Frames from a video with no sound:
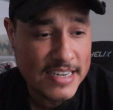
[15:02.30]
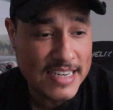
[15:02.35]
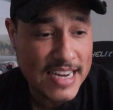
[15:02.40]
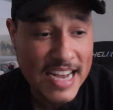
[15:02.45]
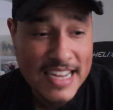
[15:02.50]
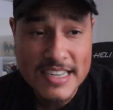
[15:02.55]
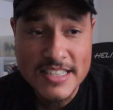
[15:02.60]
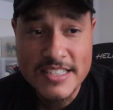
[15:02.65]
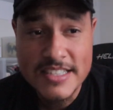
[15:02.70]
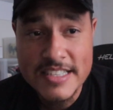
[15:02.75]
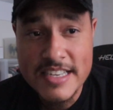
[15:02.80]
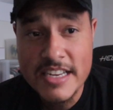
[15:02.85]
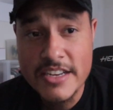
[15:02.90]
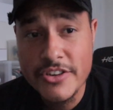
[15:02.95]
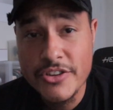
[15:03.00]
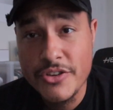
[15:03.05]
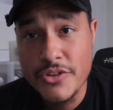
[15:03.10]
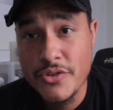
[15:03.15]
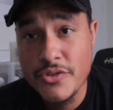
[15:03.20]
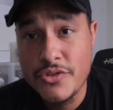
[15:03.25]
a lot of sneaker
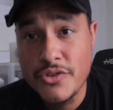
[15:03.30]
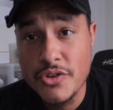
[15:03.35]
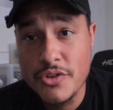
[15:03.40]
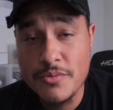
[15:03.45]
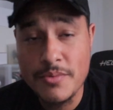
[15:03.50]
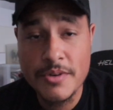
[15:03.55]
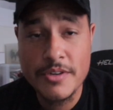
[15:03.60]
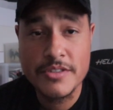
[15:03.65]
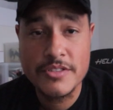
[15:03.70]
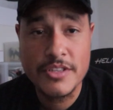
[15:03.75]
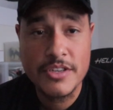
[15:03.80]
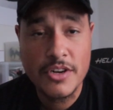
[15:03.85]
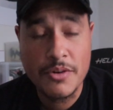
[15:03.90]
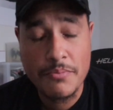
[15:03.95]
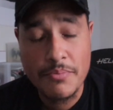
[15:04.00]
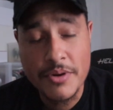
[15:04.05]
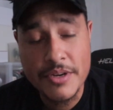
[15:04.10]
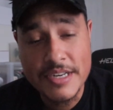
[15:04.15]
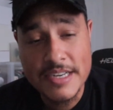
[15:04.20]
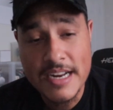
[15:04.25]
YouTubers that are
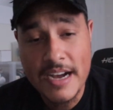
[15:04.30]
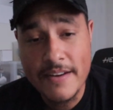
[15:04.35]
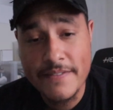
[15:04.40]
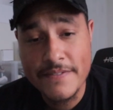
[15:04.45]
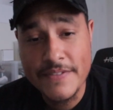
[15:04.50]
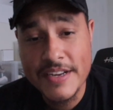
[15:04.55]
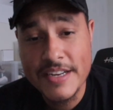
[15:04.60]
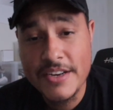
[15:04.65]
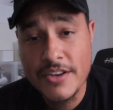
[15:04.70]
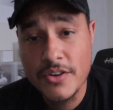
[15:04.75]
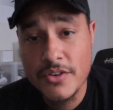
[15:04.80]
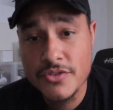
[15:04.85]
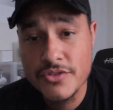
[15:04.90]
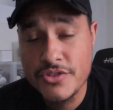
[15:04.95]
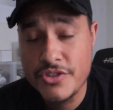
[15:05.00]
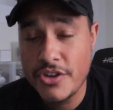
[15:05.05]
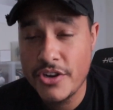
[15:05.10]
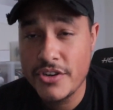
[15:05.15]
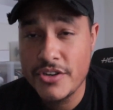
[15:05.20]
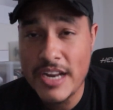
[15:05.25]
putting out
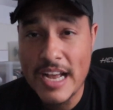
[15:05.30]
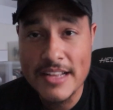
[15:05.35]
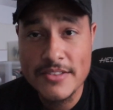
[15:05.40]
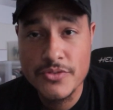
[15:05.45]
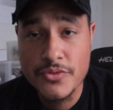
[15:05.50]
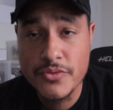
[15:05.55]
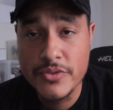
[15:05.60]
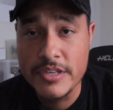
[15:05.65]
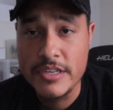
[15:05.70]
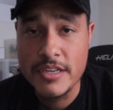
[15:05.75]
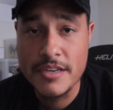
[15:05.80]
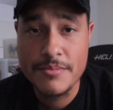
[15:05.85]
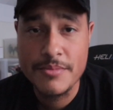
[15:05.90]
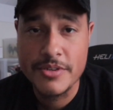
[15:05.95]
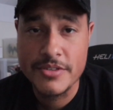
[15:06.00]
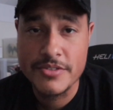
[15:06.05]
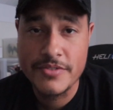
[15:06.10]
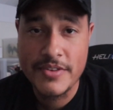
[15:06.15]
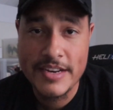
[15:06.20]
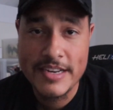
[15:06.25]
videos, they're not doing
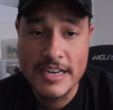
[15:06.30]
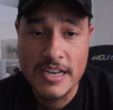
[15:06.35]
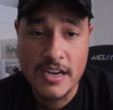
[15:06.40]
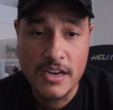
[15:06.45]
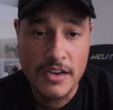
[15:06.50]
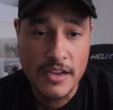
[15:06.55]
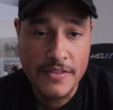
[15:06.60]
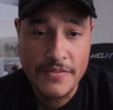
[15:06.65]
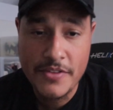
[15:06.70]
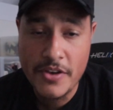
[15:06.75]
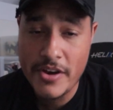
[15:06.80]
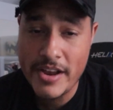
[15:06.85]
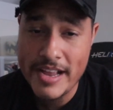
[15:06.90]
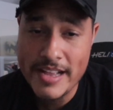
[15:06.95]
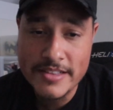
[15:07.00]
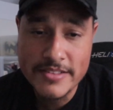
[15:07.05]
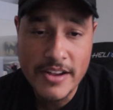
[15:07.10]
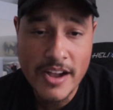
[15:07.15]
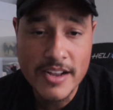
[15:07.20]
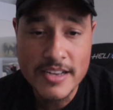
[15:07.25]
numbers right now. If they
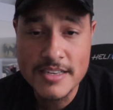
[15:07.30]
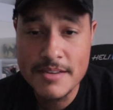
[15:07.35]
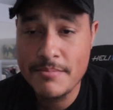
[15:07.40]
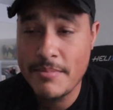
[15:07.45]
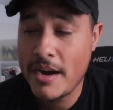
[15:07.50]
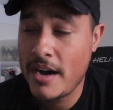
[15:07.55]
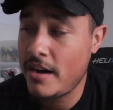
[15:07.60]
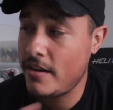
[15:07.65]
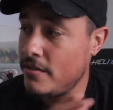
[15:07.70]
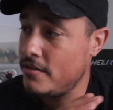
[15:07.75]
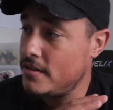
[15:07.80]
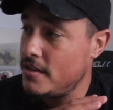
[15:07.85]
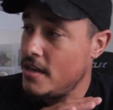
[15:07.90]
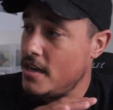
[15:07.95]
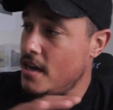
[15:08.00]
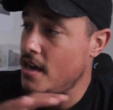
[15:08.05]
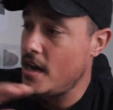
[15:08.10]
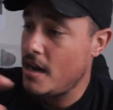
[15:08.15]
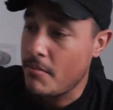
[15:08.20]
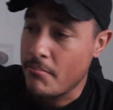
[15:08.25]
ain't talking about
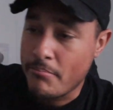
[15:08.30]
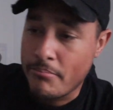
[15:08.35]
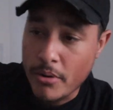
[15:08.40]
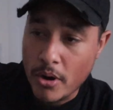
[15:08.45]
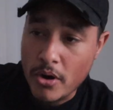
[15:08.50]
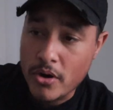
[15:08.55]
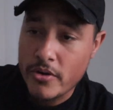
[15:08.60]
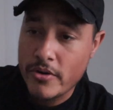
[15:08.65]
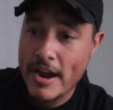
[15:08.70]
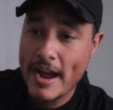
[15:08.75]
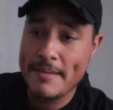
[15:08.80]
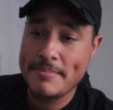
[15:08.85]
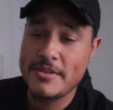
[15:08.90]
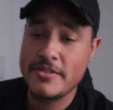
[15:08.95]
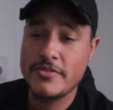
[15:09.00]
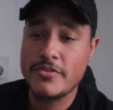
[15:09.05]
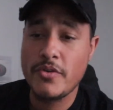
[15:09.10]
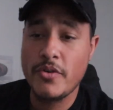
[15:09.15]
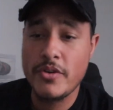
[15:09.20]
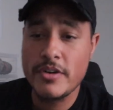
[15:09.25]
bull crap
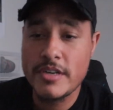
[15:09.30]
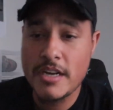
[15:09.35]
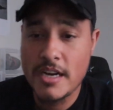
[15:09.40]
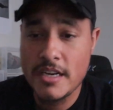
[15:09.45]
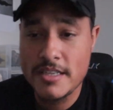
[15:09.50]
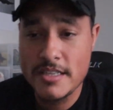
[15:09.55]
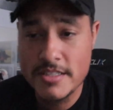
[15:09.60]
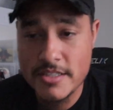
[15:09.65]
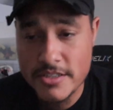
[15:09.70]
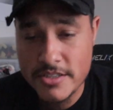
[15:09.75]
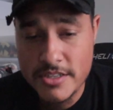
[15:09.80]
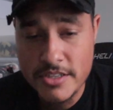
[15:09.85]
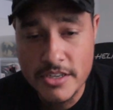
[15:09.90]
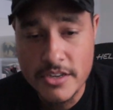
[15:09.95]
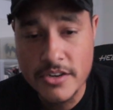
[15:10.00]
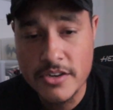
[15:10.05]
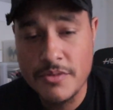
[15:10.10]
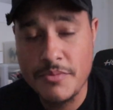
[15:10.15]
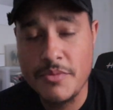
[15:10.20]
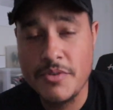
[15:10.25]
that's going on in the
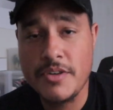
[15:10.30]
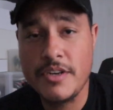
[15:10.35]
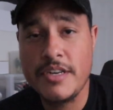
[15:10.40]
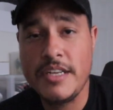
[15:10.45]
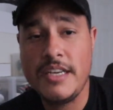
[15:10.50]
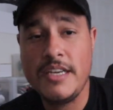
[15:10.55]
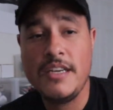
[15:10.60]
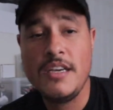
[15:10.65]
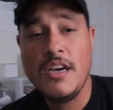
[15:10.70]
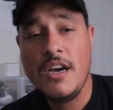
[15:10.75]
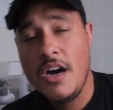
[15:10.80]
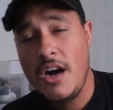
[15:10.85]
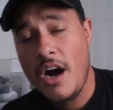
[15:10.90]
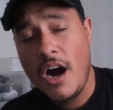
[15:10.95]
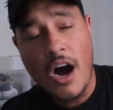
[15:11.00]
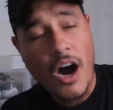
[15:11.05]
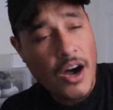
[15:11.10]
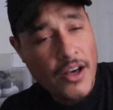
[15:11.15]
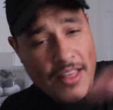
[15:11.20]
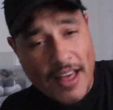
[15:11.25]
sneaker community,
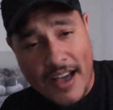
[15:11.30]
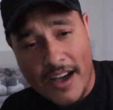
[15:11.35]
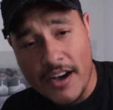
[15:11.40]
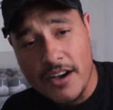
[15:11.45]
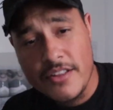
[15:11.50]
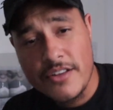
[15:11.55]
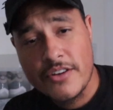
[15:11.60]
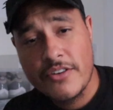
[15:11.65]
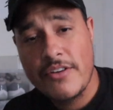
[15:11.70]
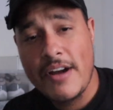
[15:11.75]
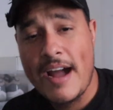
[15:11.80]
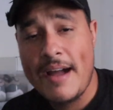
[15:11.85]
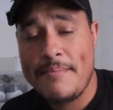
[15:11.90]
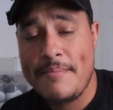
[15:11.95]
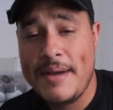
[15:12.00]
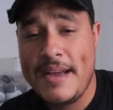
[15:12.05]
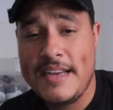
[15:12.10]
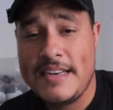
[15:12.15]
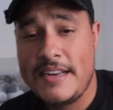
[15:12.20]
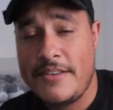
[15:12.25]
all that other crap,
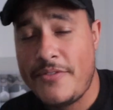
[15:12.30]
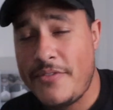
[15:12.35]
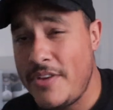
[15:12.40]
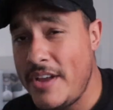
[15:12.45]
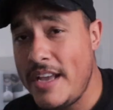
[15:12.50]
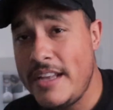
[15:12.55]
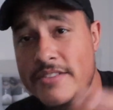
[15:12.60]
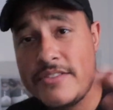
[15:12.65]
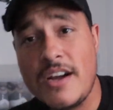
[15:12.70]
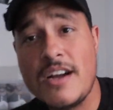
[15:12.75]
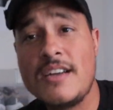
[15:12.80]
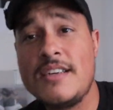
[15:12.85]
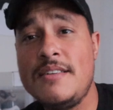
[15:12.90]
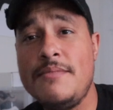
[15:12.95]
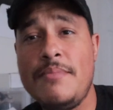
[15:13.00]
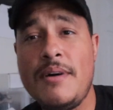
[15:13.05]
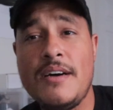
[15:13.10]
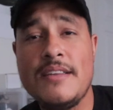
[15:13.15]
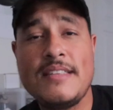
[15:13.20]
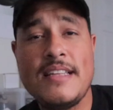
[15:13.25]
man, if you ain't talking
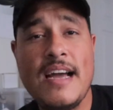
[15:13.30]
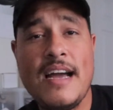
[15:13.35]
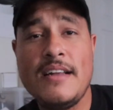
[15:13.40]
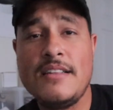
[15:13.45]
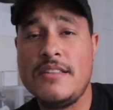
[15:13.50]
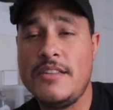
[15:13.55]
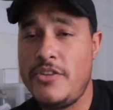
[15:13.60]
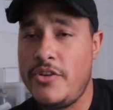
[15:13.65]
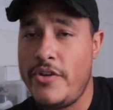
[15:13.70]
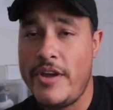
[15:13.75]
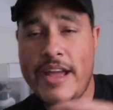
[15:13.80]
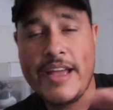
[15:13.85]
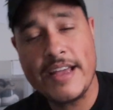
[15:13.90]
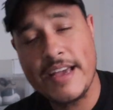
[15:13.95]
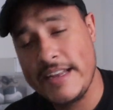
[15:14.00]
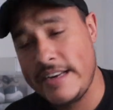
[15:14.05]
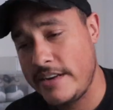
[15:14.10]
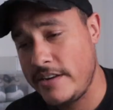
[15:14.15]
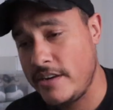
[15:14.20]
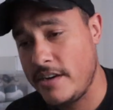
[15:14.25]
about that, you ain't
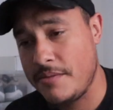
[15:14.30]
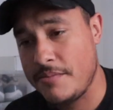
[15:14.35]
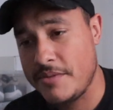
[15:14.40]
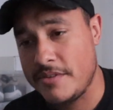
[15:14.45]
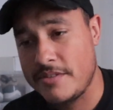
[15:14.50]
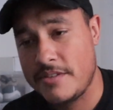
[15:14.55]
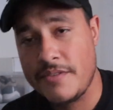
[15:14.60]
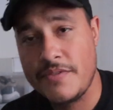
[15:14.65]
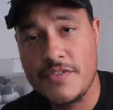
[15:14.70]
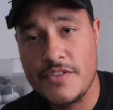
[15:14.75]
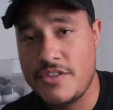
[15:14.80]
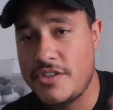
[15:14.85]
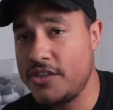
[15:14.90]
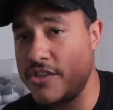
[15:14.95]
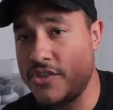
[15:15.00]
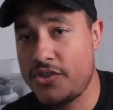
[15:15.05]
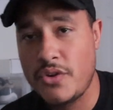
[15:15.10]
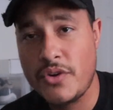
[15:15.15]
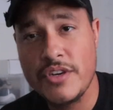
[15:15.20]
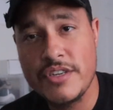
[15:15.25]
getting numbers. If you're just
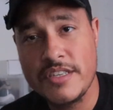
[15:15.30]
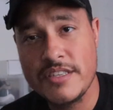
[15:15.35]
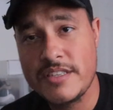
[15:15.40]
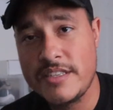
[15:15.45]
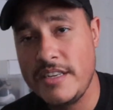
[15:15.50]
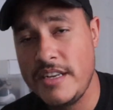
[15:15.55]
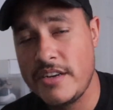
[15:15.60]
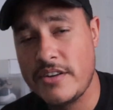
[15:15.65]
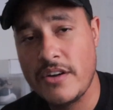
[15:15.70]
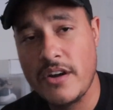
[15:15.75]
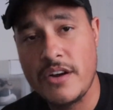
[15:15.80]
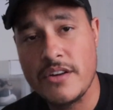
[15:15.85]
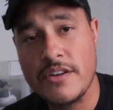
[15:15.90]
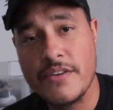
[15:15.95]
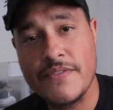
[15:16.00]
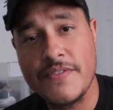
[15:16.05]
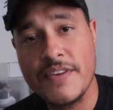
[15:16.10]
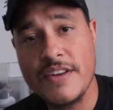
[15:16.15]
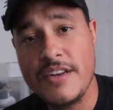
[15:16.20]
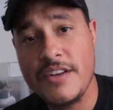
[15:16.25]
showing a sneaker on
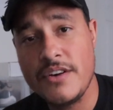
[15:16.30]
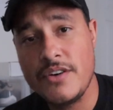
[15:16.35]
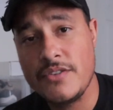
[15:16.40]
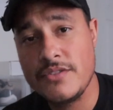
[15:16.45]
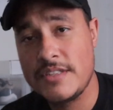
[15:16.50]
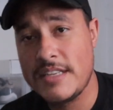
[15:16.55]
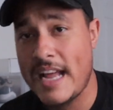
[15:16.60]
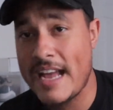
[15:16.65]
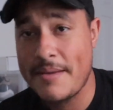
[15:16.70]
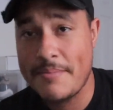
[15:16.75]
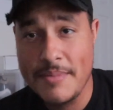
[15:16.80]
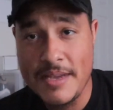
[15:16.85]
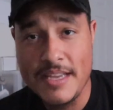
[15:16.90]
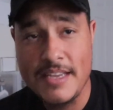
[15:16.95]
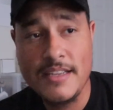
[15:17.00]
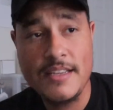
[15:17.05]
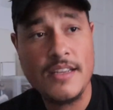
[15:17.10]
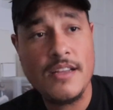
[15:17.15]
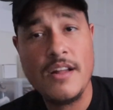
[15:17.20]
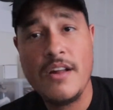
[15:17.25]
your videos like
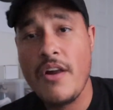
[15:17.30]
me,